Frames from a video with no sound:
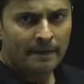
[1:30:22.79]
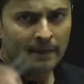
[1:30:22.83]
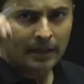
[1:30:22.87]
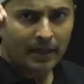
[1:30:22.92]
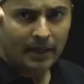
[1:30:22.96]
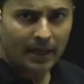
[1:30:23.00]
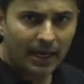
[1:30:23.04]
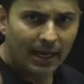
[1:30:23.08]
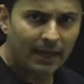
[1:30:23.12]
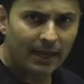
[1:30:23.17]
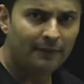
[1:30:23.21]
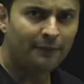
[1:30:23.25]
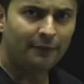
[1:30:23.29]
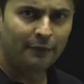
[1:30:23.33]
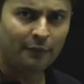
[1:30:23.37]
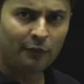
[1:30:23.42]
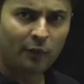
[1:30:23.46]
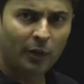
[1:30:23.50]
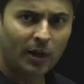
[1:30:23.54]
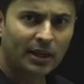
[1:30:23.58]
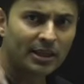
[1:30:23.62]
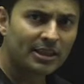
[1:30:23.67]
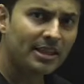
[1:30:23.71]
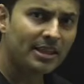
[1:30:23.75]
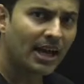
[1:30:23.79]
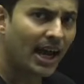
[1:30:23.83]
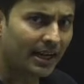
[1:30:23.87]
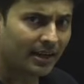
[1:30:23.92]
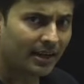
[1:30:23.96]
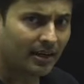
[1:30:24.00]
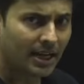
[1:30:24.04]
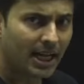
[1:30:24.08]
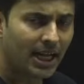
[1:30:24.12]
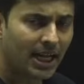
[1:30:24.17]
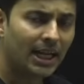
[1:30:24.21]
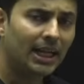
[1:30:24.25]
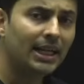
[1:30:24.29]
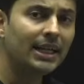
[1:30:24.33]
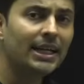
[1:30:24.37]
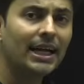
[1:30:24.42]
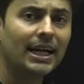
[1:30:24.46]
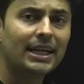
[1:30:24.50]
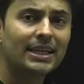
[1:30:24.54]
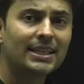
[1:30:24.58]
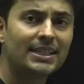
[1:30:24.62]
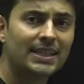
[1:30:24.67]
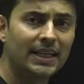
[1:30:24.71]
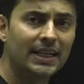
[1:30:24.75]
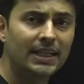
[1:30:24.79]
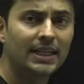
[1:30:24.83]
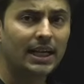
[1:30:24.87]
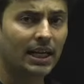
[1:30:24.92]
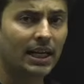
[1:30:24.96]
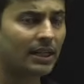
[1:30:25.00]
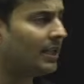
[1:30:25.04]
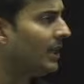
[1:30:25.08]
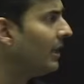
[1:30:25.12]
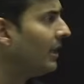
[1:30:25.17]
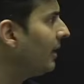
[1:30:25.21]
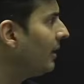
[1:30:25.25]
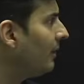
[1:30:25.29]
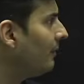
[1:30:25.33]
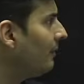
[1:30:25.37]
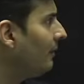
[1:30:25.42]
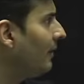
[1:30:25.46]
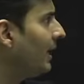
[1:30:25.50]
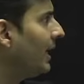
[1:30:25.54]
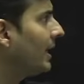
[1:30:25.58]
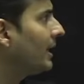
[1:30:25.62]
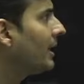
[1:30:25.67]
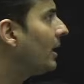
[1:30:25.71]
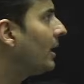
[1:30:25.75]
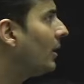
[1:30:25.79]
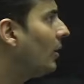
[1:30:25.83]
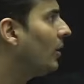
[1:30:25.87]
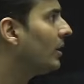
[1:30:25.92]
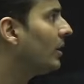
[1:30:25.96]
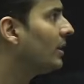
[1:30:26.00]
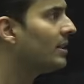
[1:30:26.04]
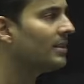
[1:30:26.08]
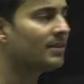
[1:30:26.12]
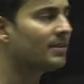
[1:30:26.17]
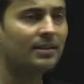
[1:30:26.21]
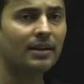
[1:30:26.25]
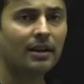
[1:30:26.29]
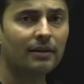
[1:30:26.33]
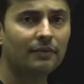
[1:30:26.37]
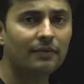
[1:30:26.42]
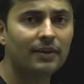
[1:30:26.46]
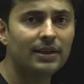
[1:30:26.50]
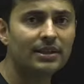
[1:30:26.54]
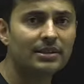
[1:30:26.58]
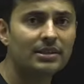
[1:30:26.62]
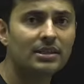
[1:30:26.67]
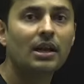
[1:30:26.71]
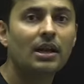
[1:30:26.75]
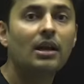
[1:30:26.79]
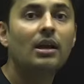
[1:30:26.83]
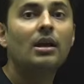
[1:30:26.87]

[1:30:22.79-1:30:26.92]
If for that ray it gets internally reflected on this surface,